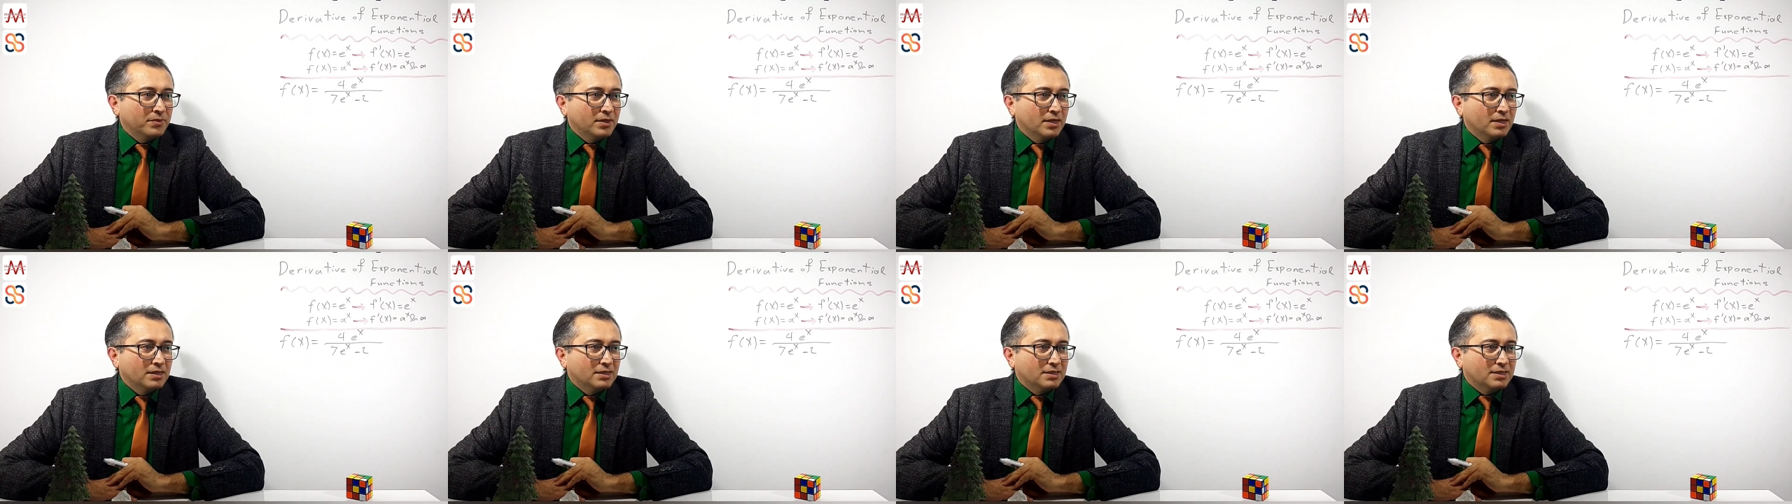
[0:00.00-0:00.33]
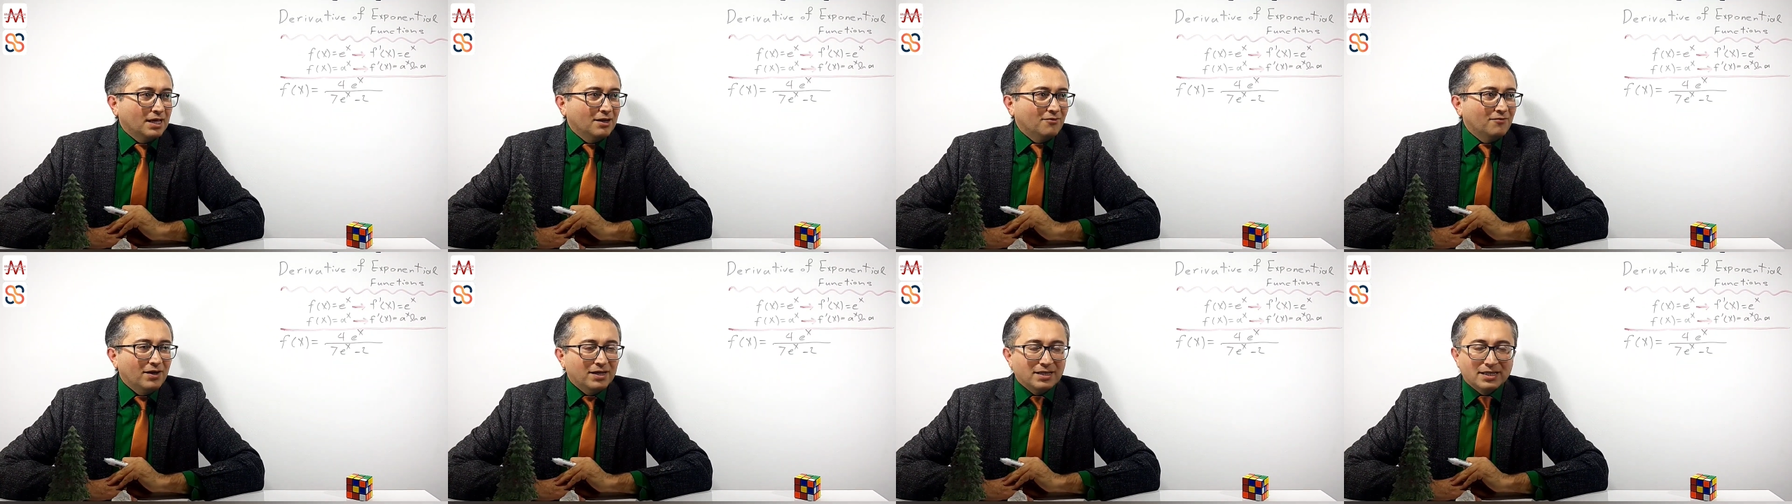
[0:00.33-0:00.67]

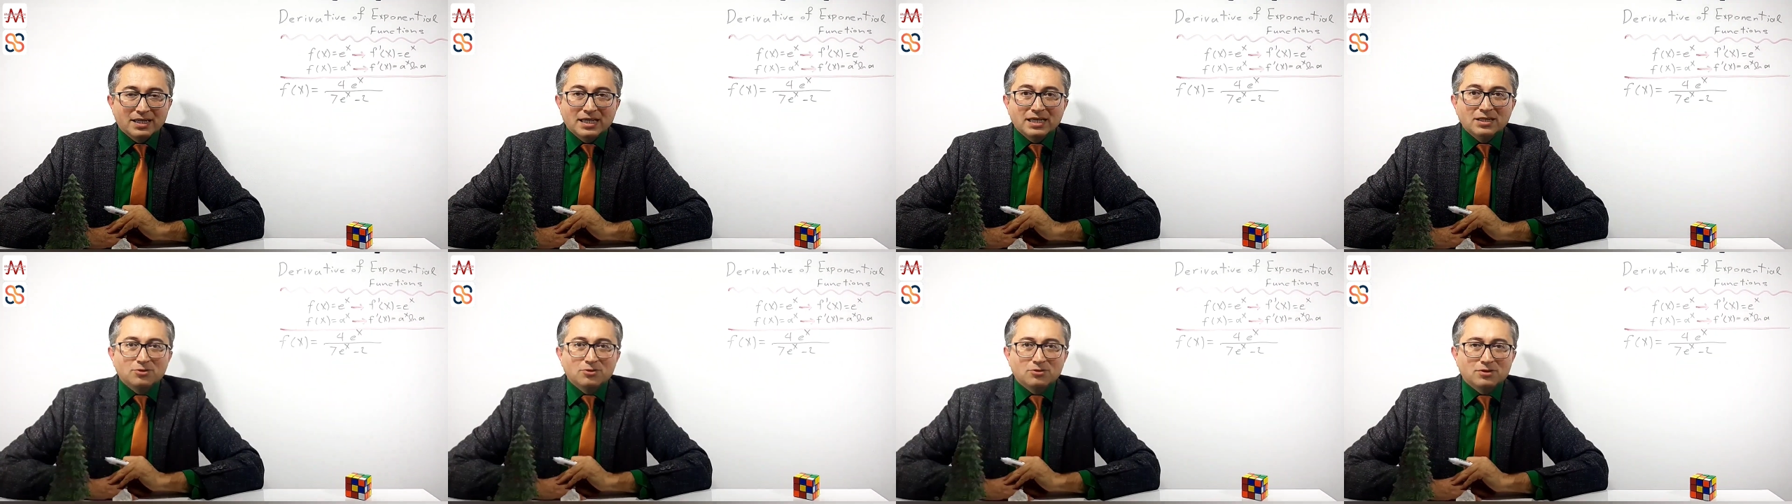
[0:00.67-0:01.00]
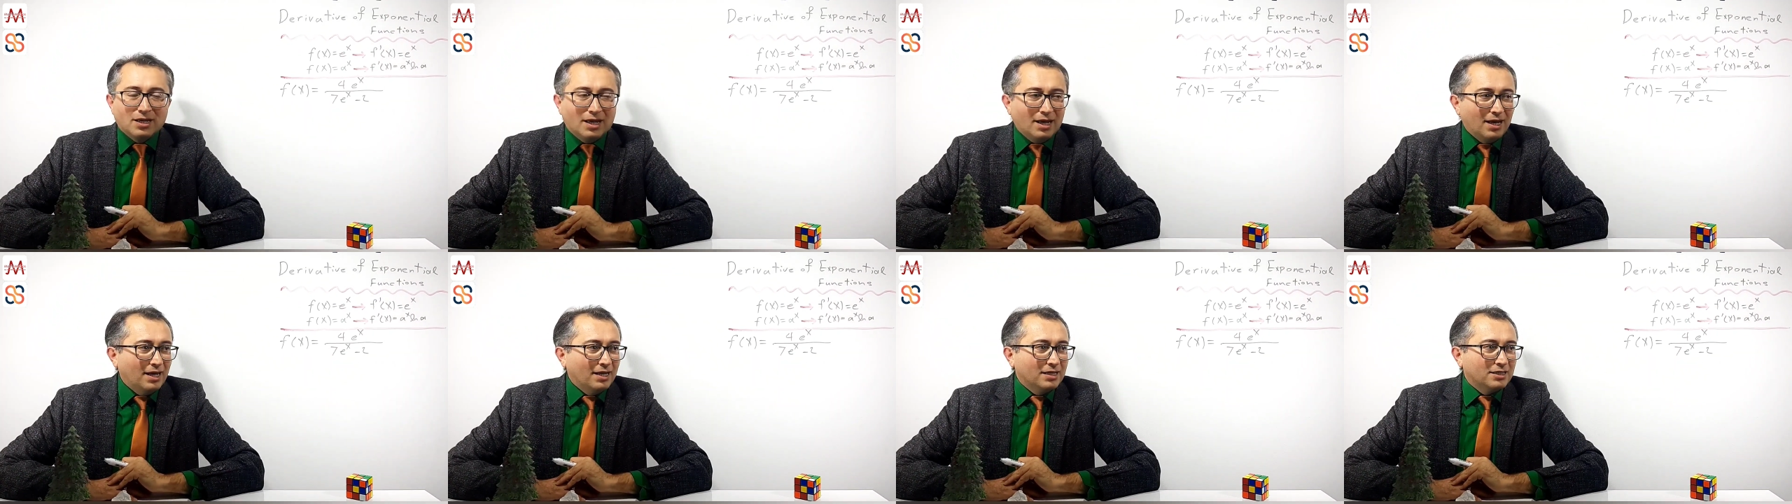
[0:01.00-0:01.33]
7e to the
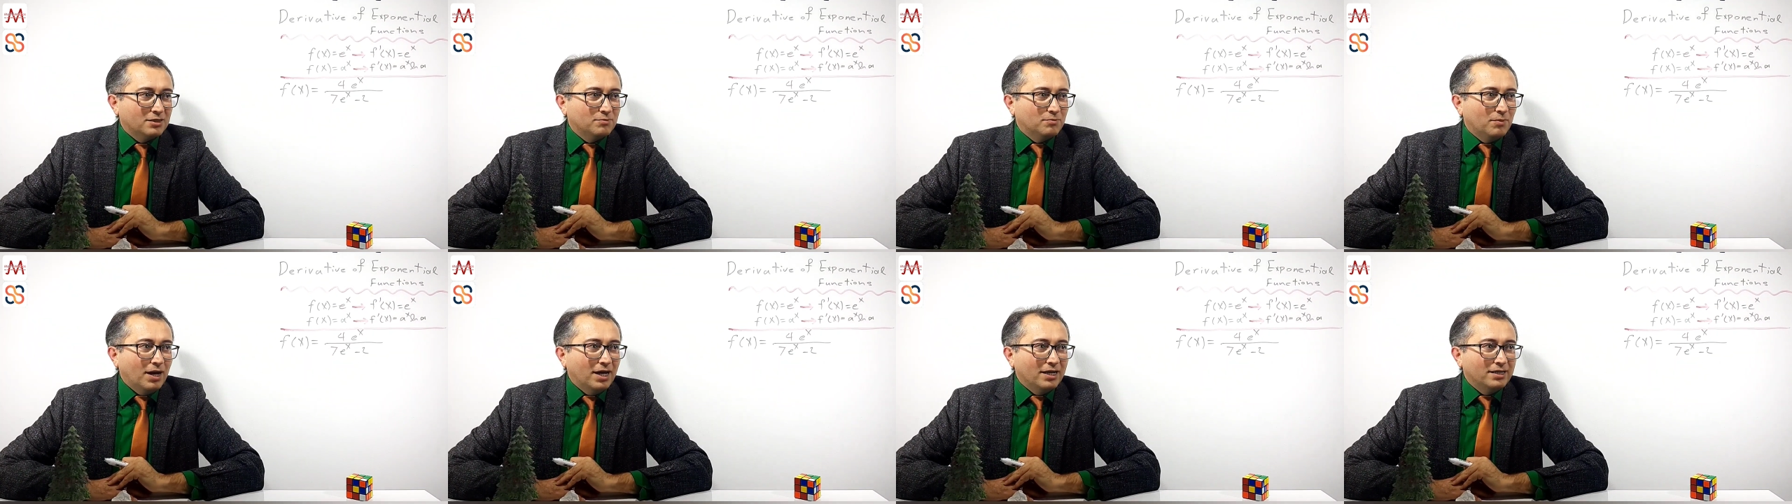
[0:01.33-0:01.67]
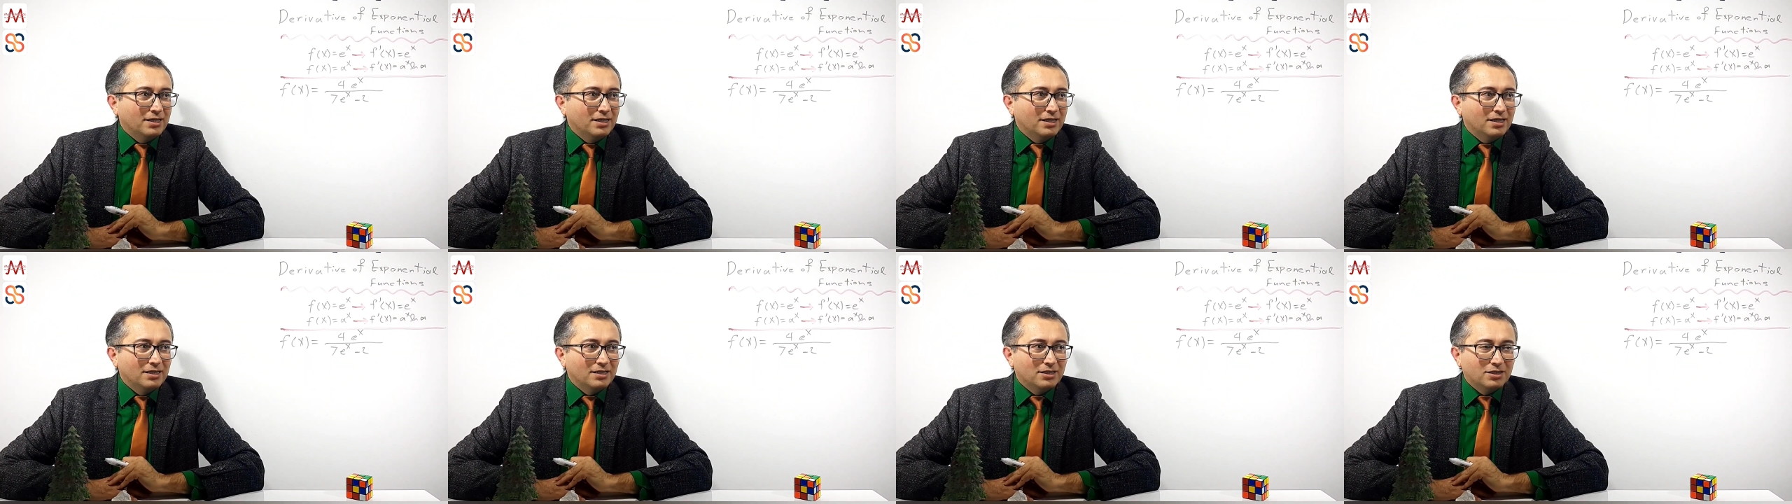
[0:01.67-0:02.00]
x
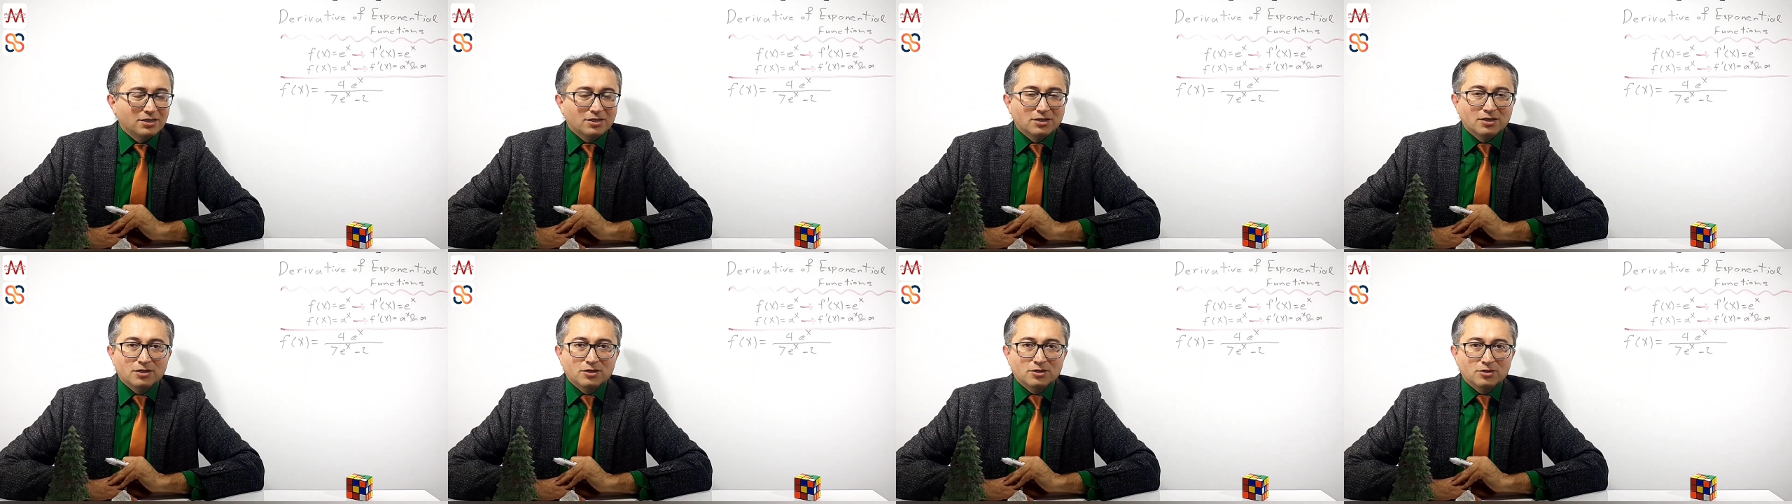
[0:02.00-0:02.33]
minus